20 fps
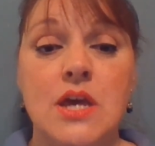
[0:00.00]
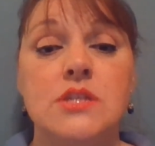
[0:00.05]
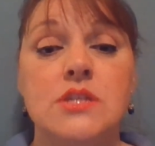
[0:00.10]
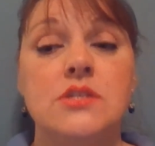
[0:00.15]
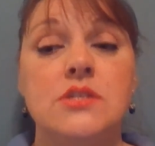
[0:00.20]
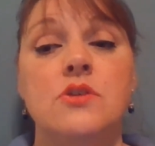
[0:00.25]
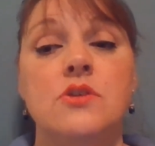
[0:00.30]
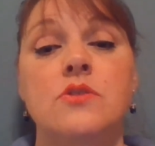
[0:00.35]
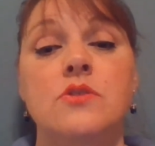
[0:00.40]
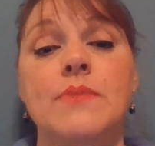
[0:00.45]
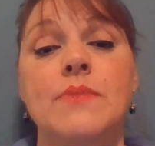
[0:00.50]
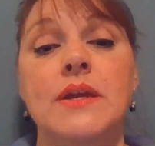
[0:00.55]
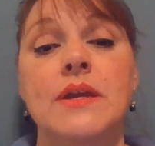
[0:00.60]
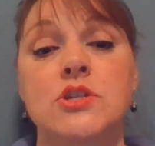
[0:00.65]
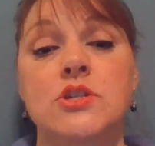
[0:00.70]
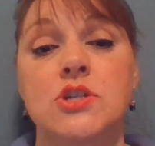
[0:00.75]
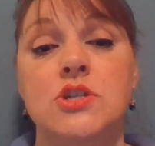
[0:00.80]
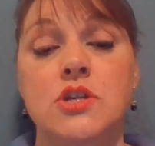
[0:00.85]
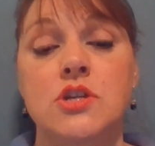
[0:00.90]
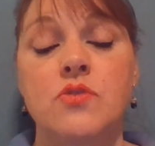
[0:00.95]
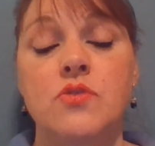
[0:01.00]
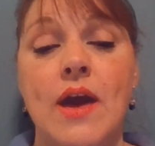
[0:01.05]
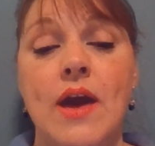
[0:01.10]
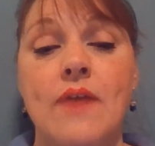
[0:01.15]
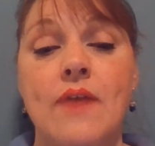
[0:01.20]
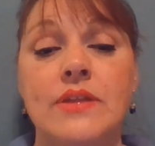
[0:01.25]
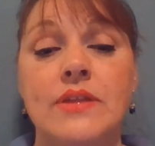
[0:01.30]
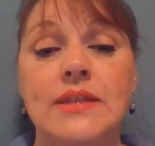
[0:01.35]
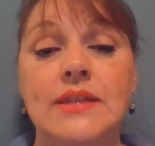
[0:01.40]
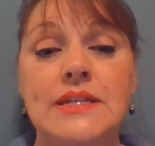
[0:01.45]
So make sure you
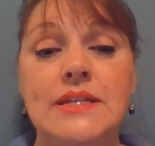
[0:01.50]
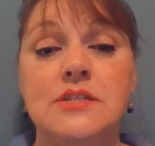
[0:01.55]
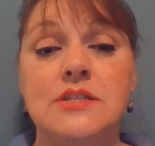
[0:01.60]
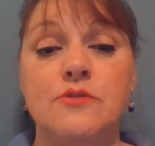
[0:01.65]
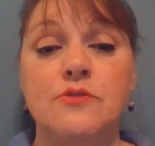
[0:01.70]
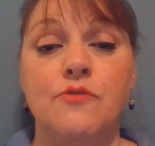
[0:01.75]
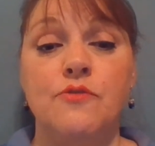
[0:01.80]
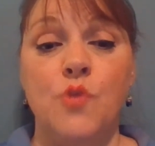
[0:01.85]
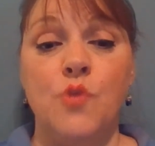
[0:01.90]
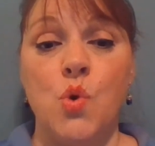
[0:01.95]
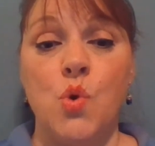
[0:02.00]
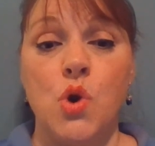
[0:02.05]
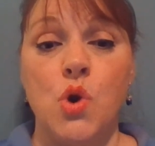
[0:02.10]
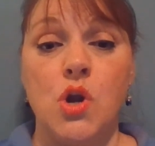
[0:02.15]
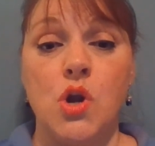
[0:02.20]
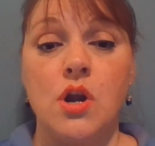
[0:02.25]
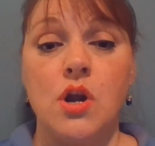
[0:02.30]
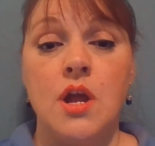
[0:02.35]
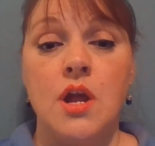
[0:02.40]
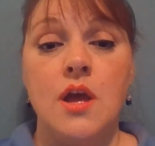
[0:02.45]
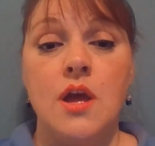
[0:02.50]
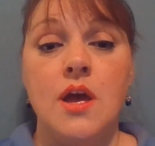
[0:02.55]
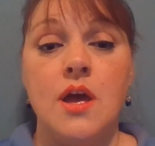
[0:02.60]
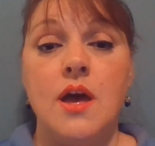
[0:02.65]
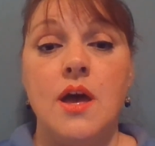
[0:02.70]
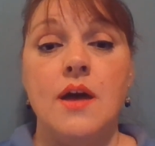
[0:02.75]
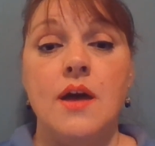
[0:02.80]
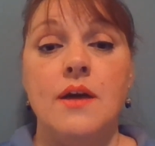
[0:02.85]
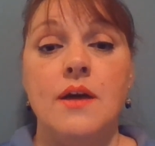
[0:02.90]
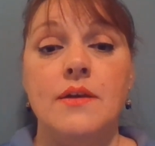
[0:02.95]
have at least 4,
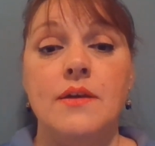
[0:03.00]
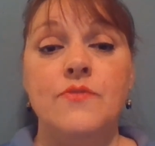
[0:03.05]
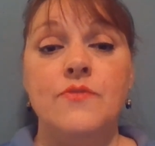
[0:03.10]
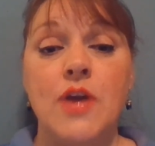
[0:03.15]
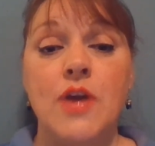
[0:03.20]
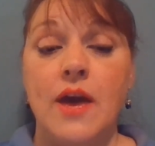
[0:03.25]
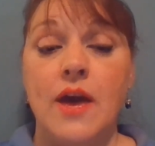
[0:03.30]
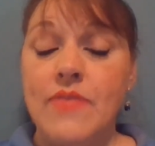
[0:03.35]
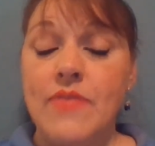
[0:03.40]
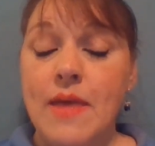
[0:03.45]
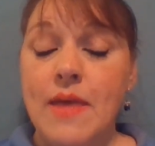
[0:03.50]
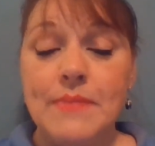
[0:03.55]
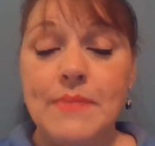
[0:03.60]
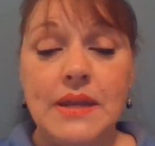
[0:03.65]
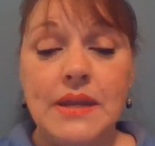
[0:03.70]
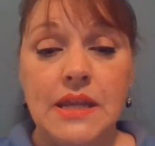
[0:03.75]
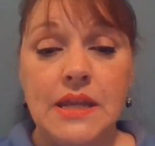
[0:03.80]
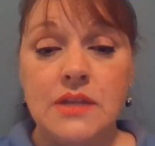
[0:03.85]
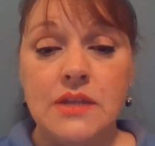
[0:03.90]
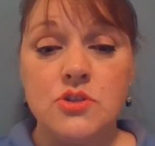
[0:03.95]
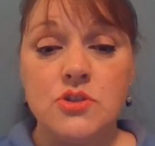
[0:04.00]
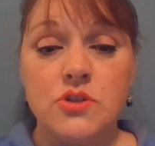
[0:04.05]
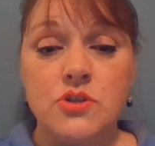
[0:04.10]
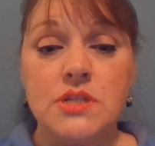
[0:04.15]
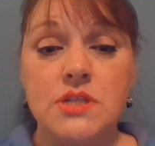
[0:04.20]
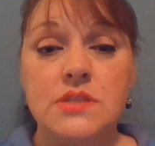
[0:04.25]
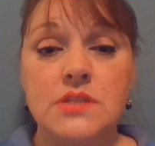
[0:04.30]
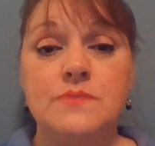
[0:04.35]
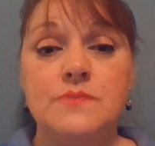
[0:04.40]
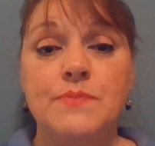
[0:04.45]
if you have that many
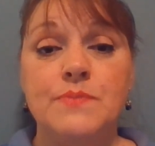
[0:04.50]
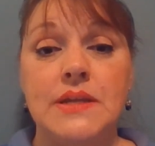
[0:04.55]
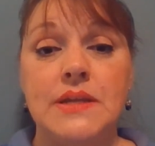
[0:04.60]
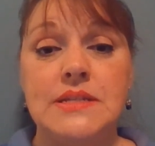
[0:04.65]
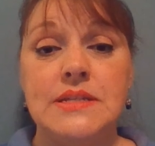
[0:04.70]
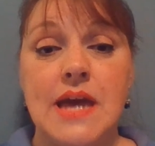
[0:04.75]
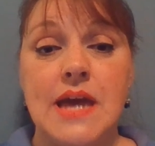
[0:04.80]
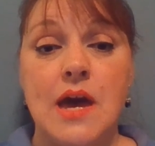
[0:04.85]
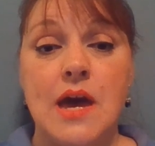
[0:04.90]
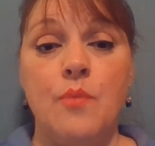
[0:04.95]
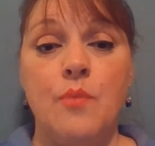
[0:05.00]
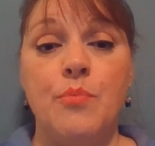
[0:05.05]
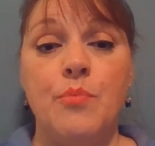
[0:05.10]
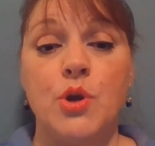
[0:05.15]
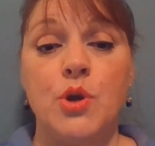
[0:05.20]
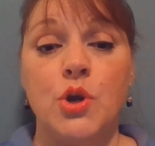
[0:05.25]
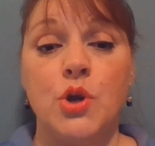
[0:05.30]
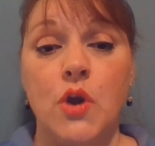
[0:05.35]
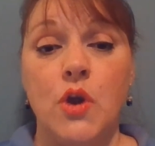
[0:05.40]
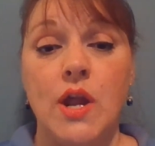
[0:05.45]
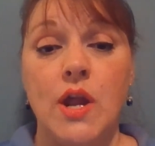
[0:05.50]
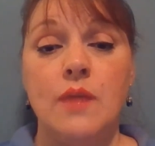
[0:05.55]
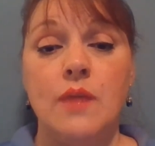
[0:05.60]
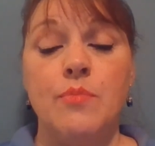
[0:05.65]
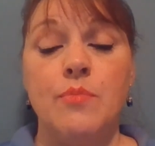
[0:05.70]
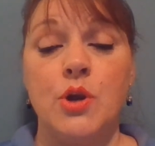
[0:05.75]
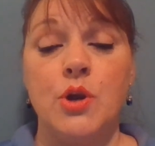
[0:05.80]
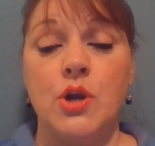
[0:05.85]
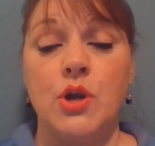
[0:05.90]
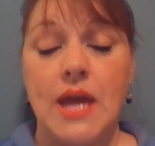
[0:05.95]
entries picked out per
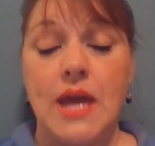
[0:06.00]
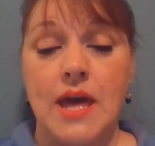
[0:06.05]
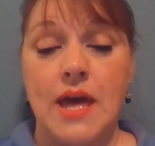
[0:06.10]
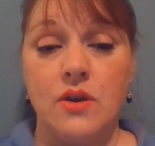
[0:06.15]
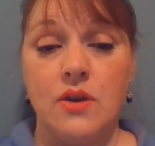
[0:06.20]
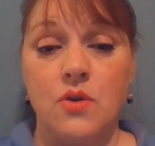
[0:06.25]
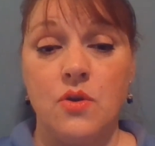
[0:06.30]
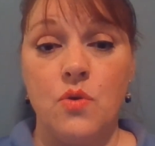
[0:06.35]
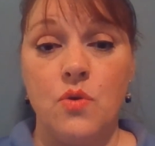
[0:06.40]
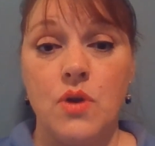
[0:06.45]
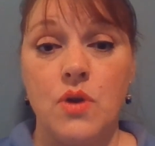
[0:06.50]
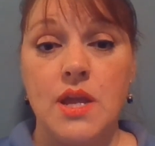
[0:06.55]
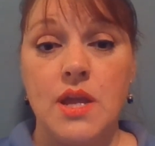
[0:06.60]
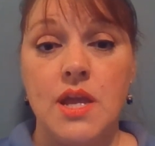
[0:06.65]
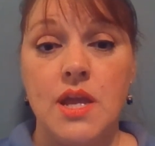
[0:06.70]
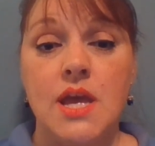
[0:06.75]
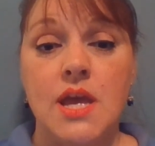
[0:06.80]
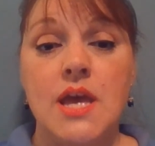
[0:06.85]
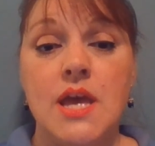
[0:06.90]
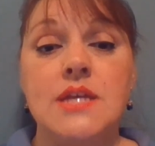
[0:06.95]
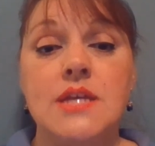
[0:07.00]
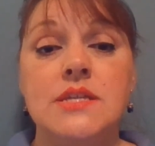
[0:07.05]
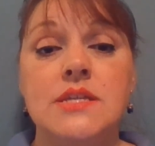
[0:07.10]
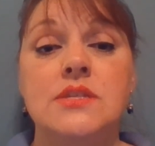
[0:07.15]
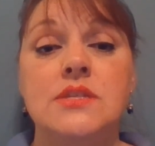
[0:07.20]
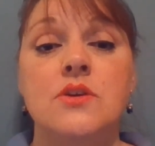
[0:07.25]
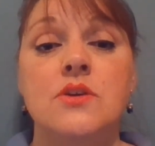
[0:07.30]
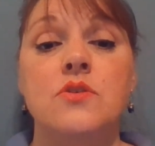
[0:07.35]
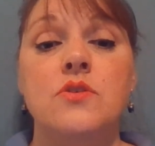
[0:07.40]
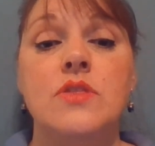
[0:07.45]
grade, per category,
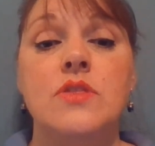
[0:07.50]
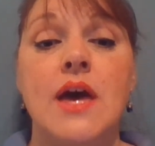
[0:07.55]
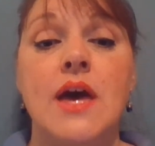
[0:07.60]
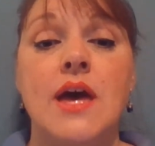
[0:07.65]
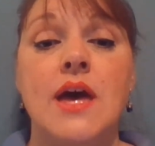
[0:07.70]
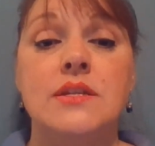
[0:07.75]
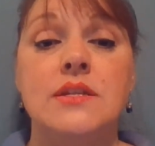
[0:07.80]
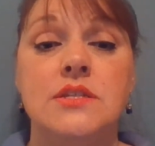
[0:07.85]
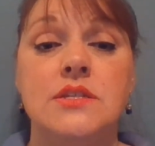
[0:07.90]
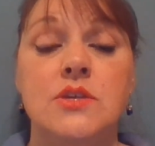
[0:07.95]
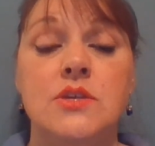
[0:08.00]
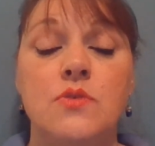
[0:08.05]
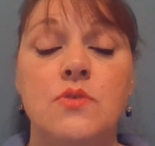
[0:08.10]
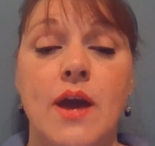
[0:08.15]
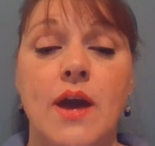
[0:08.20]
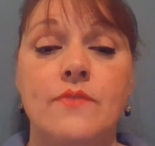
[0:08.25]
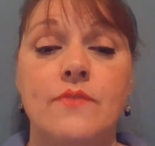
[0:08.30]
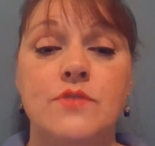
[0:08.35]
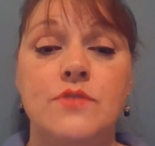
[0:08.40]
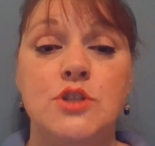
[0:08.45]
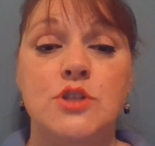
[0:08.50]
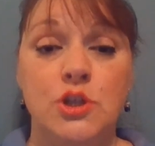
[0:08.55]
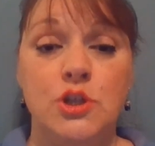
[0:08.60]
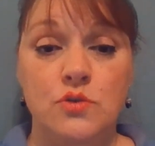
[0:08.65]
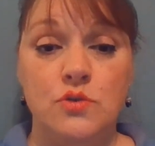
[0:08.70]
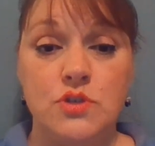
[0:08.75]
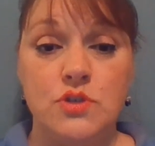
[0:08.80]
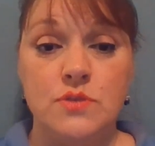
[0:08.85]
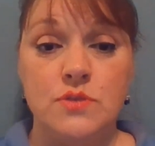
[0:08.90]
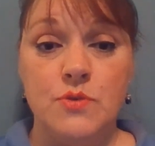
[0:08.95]
so that you have
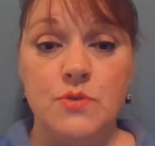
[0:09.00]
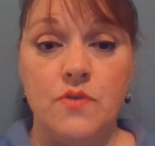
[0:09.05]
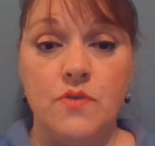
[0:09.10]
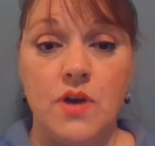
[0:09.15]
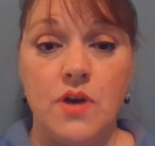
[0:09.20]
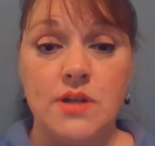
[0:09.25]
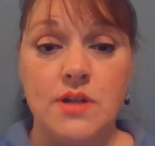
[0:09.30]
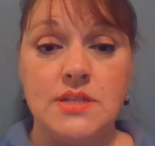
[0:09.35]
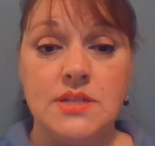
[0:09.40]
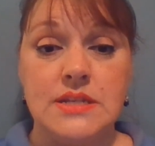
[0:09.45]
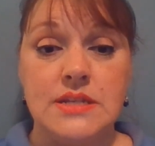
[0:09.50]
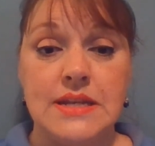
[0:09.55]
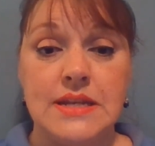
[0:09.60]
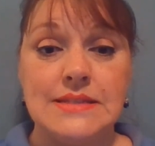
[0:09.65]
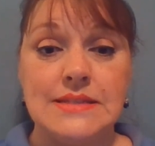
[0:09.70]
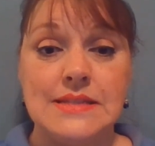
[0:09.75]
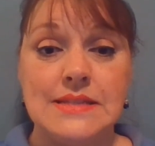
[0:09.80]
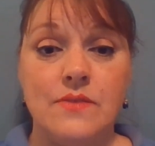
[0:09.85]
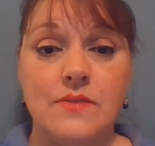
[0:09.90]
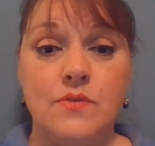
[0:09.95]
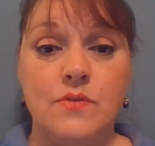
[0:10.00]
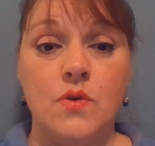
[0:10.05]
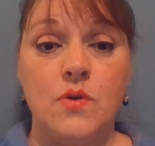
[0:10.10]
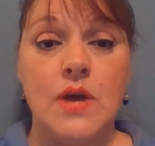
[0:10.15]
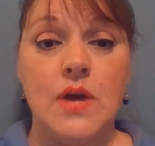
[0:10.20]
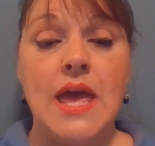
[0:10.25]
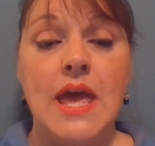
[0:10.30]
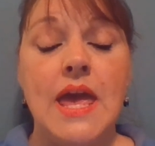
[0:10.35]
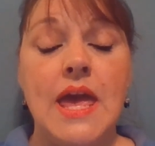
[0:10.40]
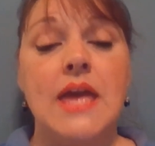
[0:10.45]
2 to move on to the next
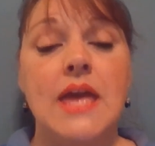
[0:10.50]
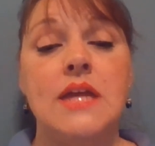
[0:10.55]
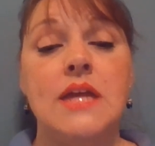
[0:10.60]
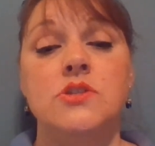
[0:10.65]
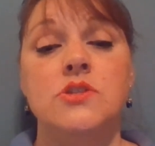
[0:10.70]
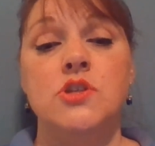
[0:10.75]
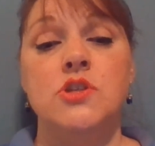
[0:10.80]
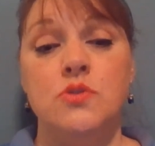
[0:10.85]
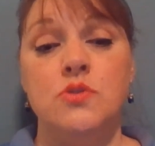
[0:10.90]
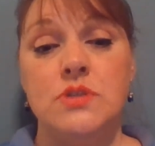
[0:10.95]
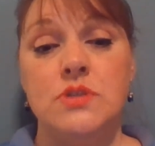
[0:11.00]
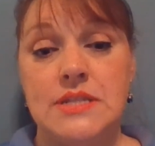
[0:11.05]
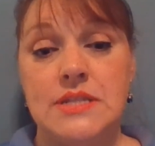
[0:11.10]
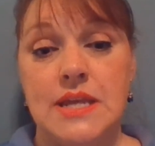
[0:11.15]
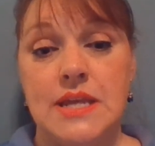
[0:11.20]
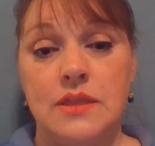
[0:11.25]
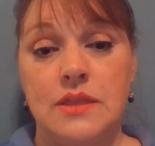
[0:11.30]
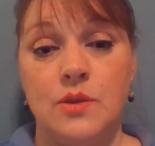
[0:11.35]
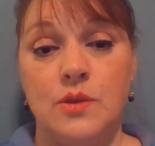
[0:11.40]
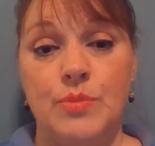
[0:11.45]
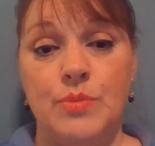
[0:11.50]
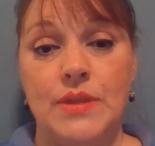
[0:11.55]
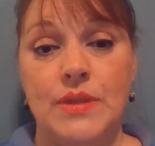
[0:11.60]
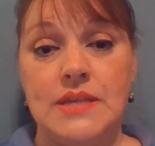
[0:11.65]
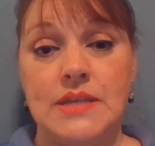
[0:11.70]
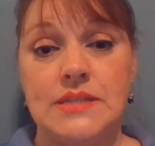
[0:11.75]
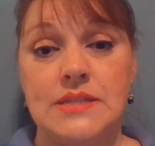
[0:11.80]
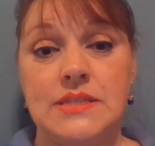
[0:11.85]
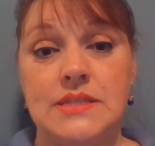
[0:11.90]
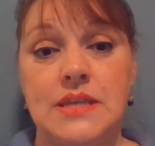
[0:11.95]
level and 2 to take their
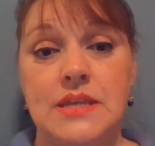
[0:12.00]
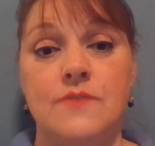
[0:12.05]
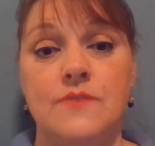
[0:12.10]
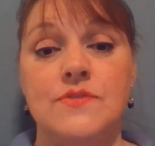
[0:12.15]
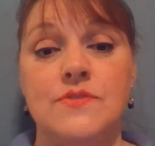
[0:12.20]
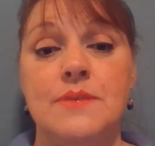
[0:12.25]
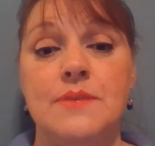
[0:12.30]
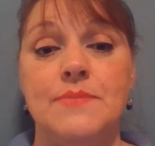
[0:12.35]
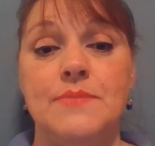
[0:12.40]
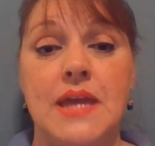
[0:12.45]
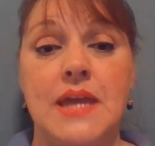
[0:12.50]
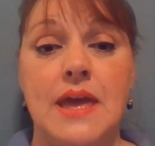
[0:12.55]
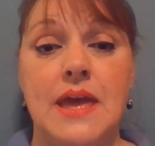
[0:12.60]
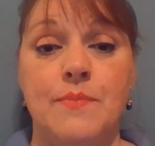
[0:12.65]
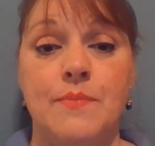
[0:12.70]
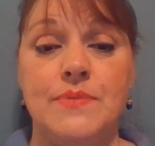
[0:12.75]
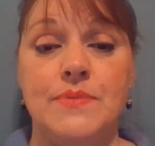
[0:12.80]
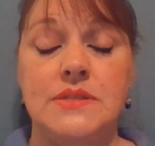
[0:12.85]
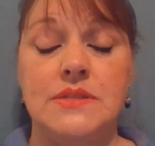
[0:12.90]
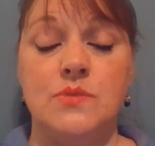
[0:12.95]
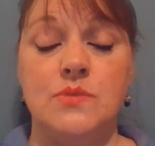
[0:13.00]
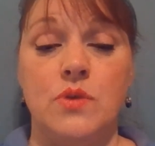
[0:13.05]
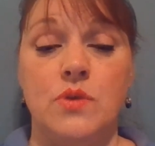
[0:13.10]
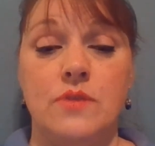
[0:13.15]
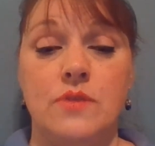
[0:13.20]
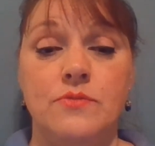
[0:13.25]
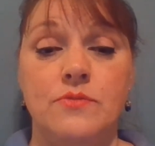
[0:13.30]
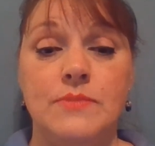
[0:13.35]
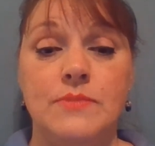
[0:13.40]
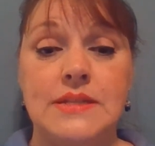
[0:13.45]
place if something happens and one
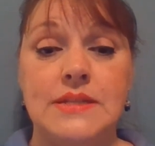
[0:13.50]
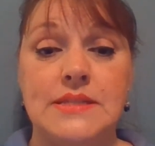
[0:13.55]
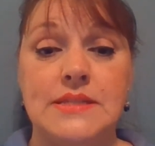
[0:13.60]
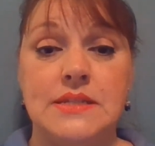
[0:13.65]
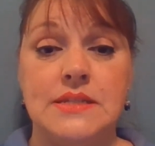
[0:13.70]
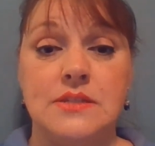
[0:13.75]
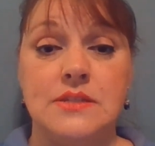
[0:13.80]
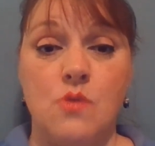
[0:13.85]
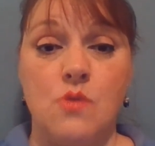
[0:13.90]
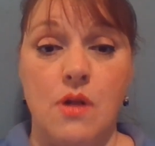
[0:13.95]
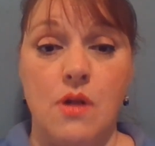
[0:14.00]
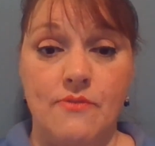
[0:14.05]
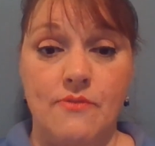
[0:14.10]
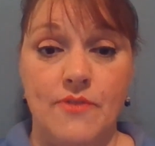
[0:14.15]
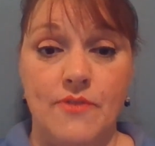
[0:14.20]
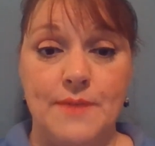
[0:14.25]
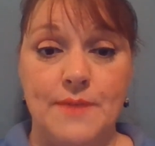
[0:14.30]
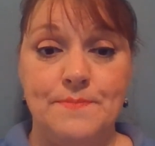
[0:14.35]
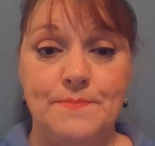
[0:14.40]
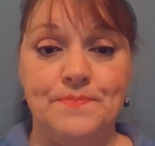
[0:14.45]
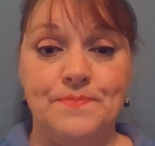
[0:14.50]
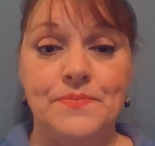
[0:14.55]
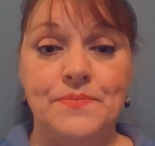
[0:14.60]
of them gets disqualified.